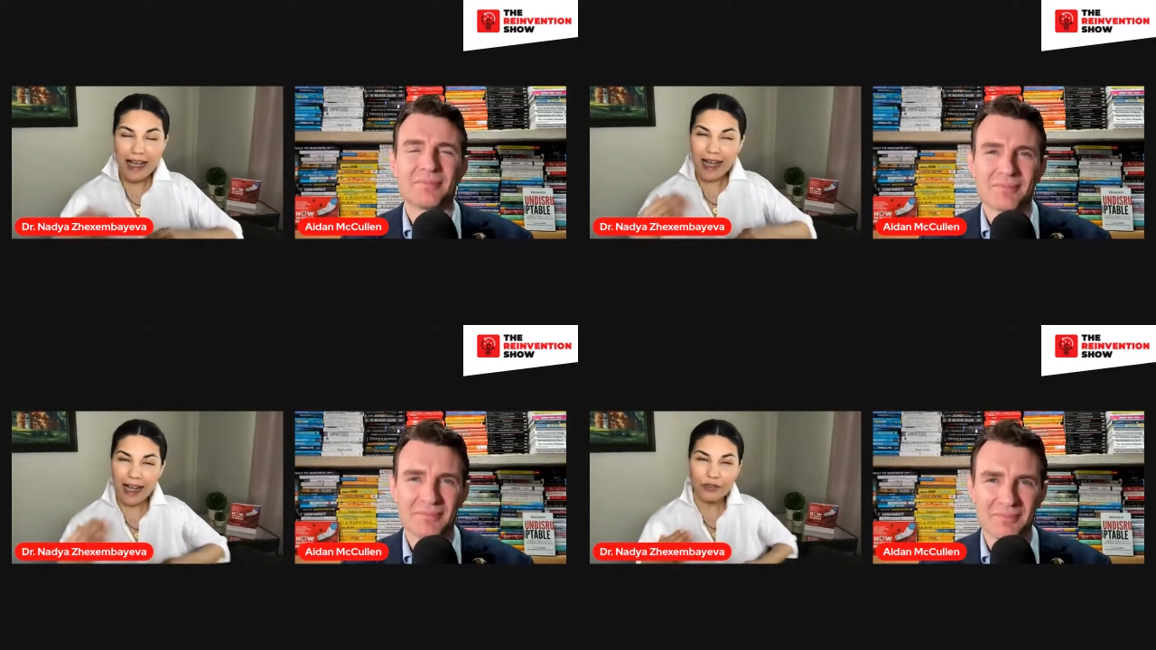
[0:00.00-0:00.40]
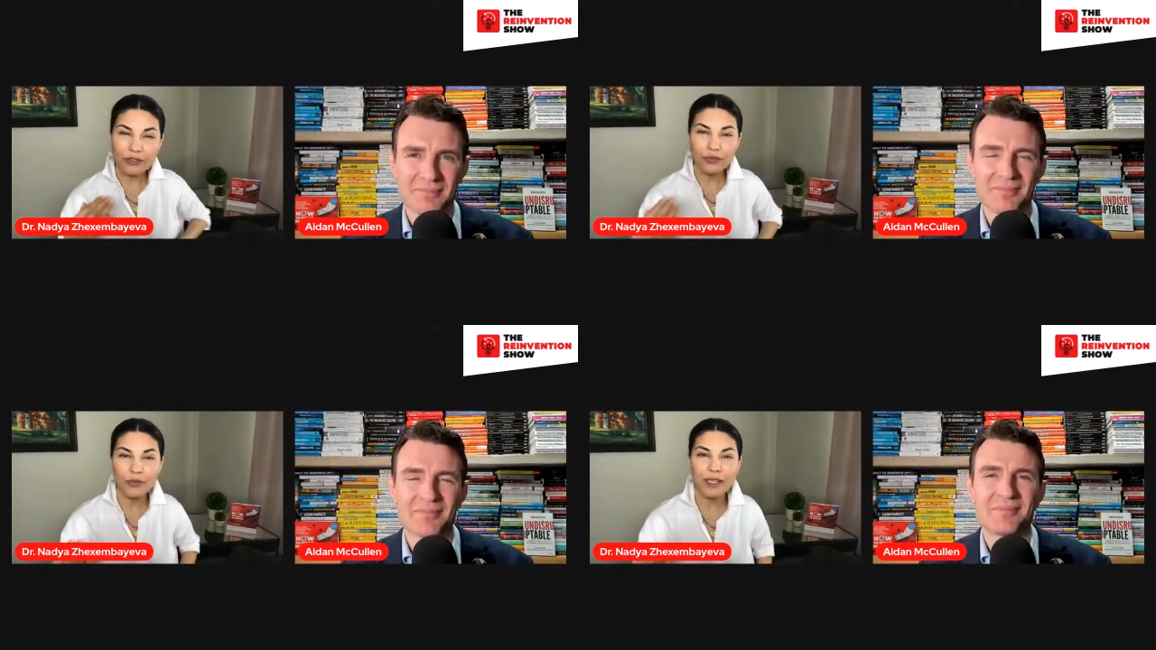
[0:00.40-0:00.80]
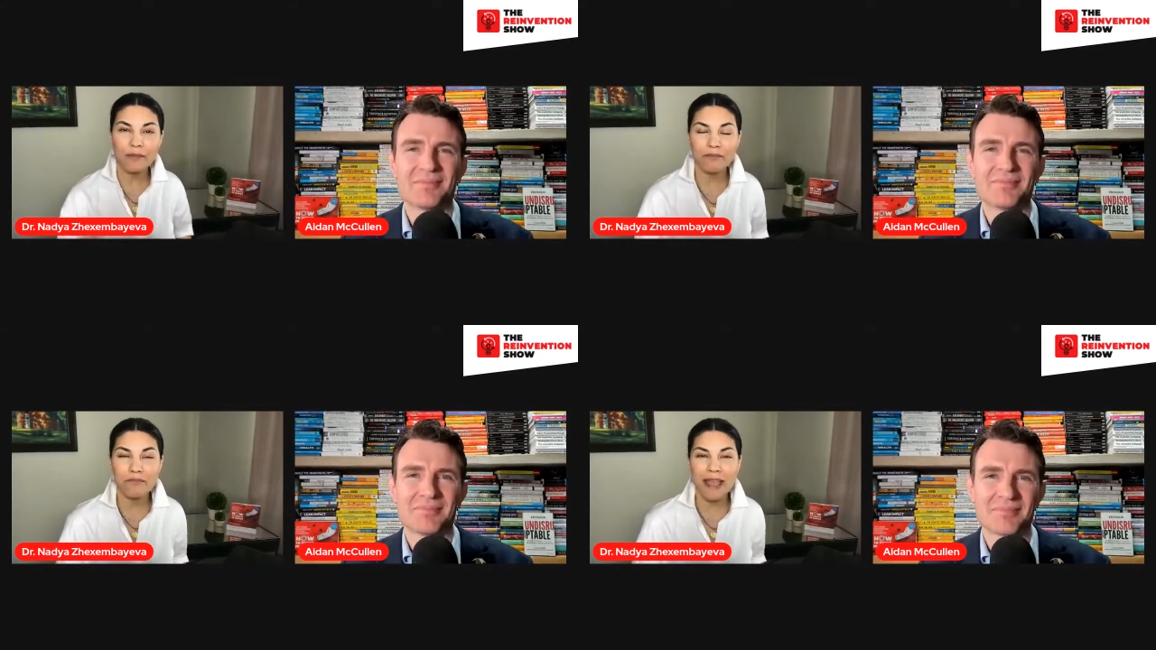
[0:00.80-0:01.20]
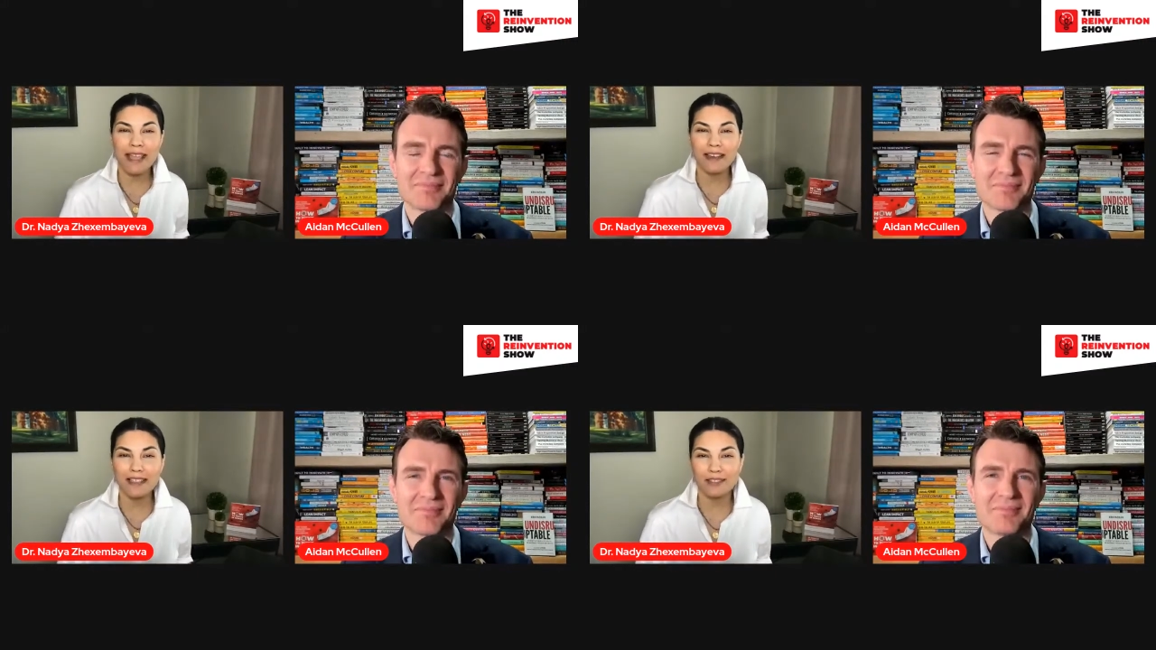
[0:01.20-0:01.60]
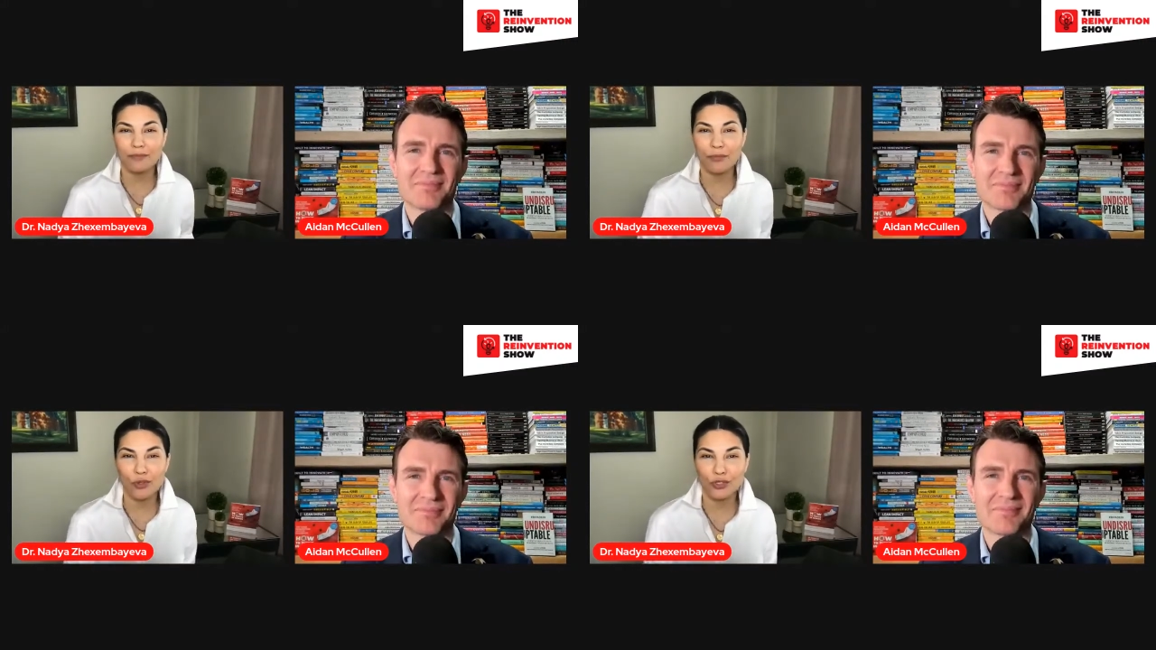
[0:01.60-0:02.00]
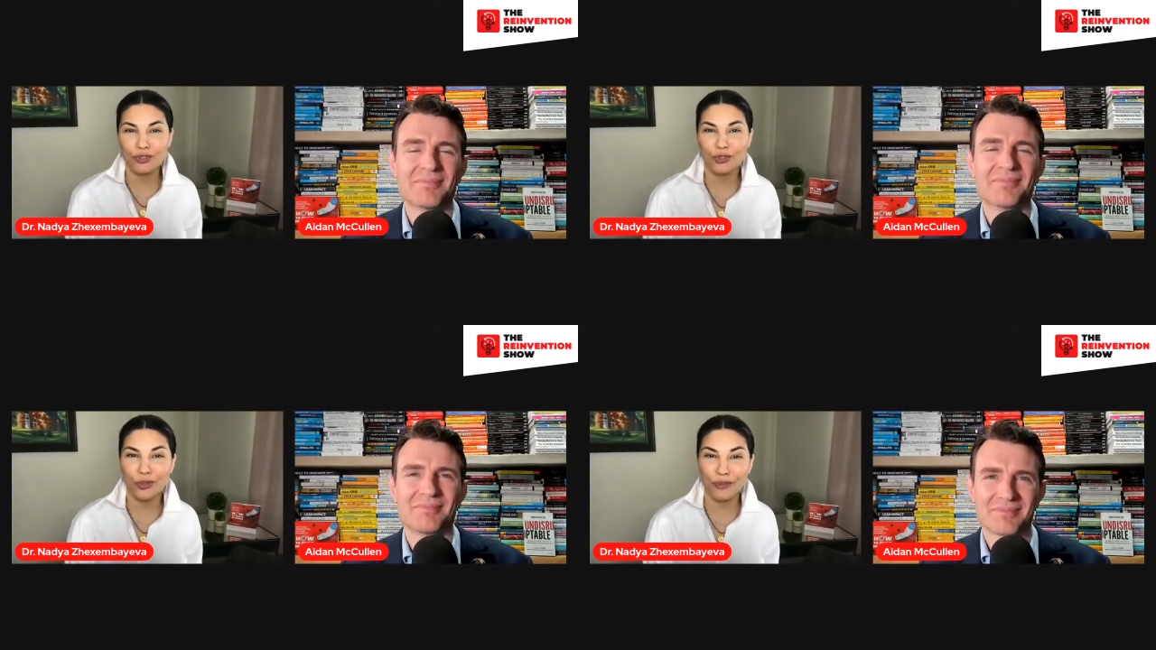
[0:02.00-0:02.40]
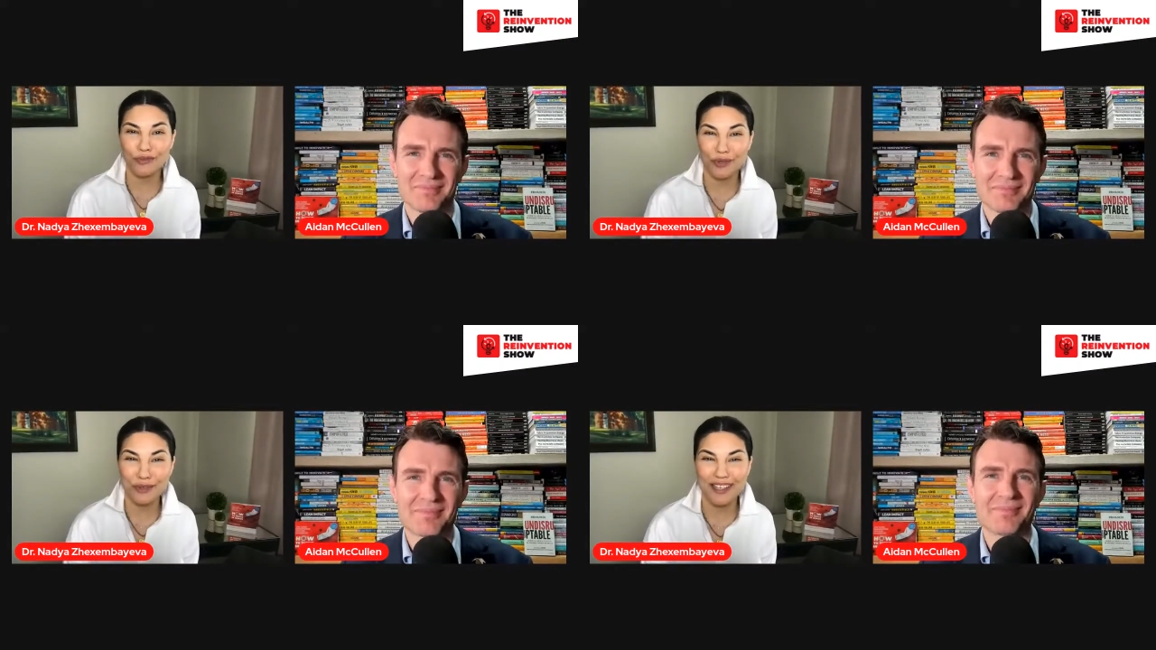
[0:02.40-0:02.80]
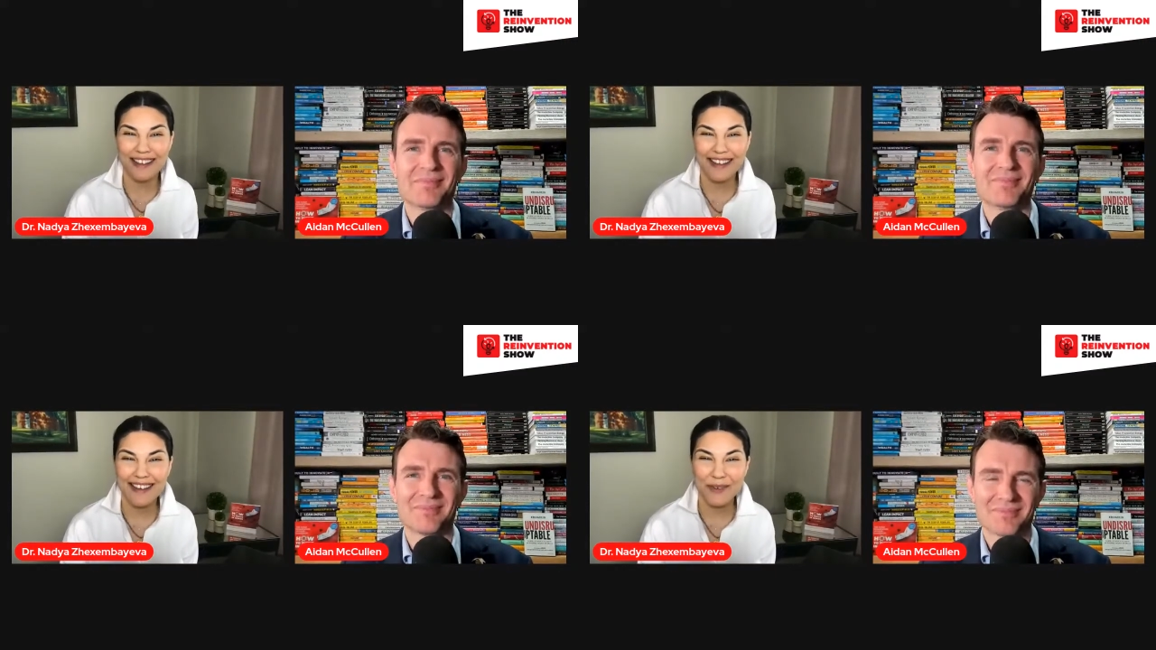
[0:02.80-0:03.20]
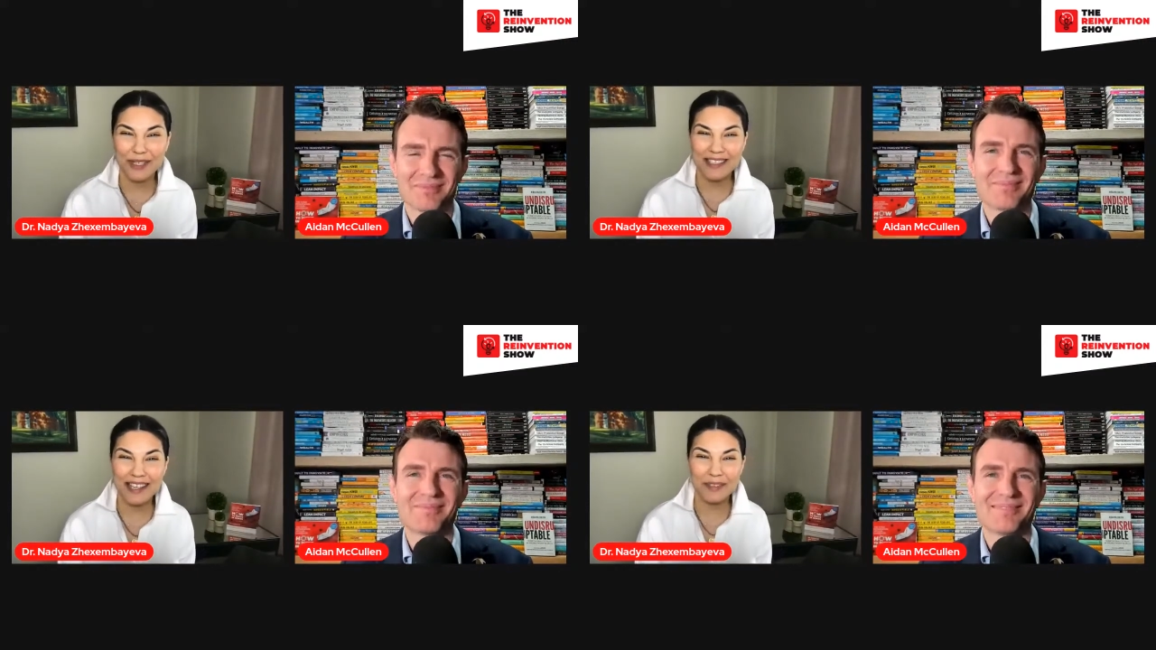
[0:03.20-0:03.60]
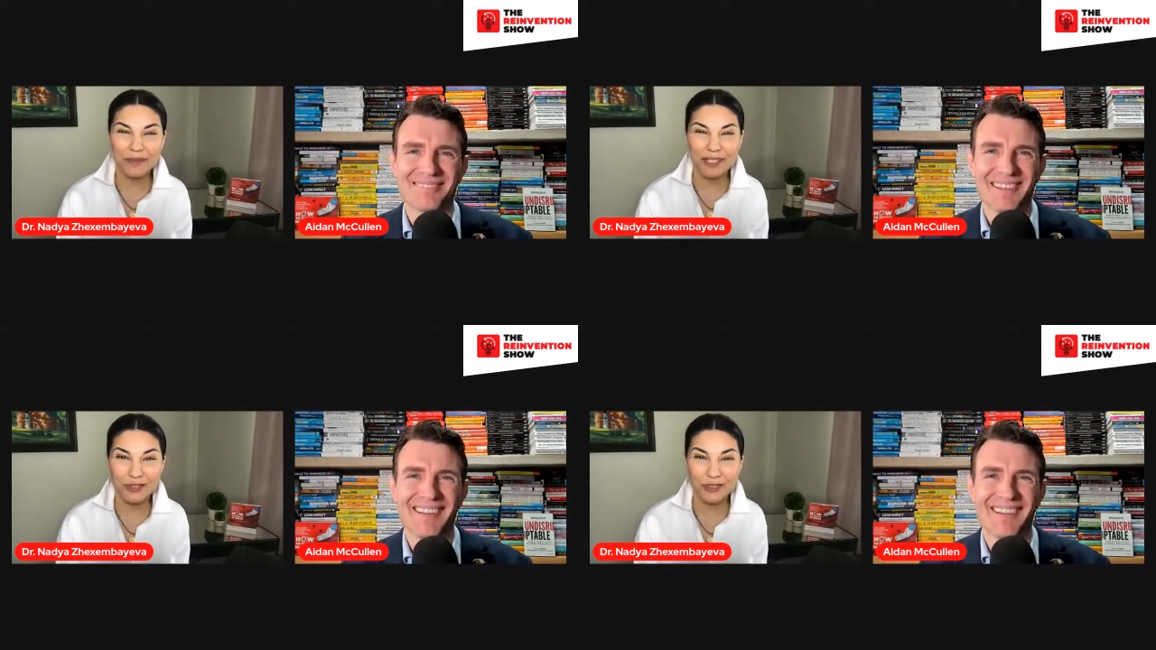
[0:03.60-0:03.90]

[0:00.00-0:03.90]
Speaker 1: How do we make it more joyful? What can we